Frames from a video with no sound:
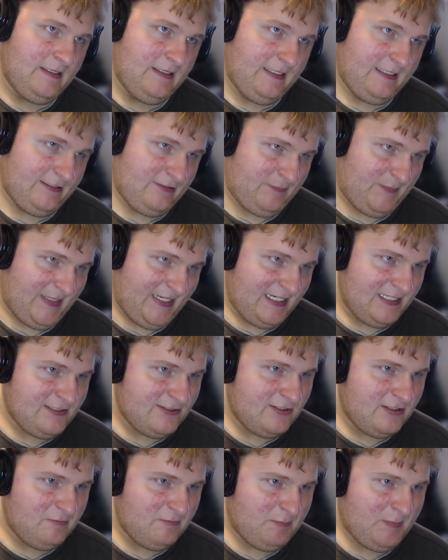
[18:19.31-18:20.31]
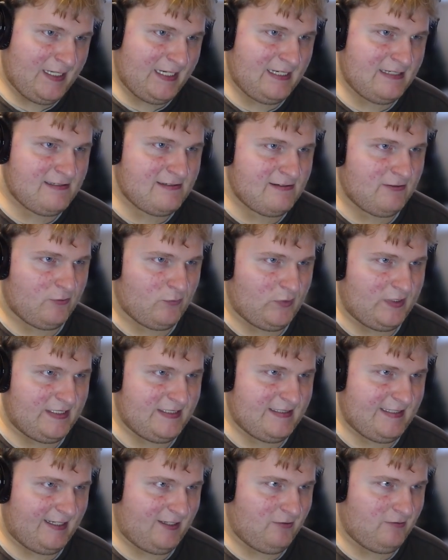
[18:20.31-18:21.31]
Yeah, either passed the past or
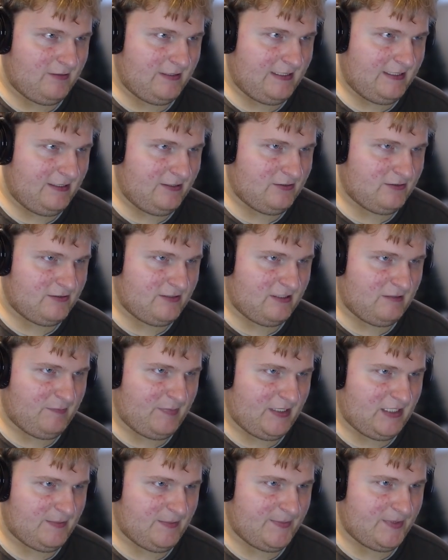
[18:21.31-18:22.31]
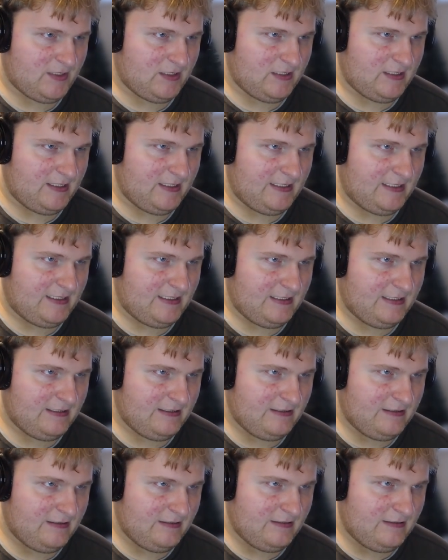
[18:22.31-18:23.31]
went down here to the bottom of the lake.
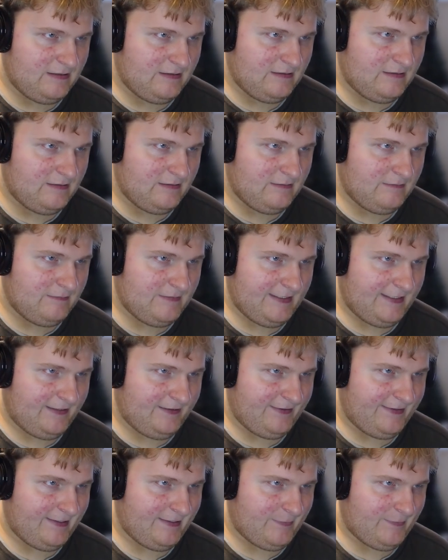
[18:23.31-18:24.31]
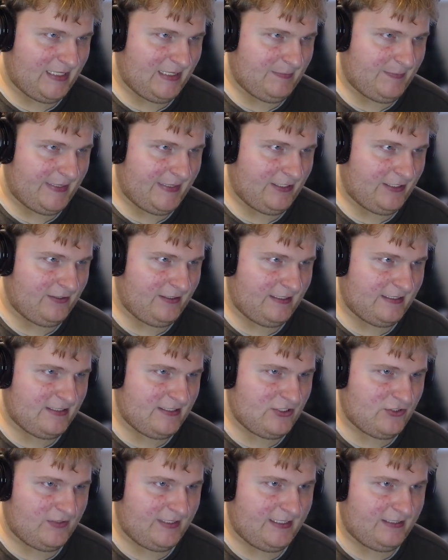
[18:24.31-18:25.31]
Down here by
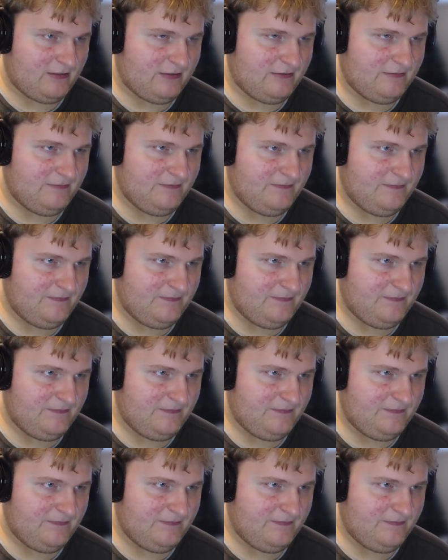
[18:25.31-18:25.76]
Paradise Trail.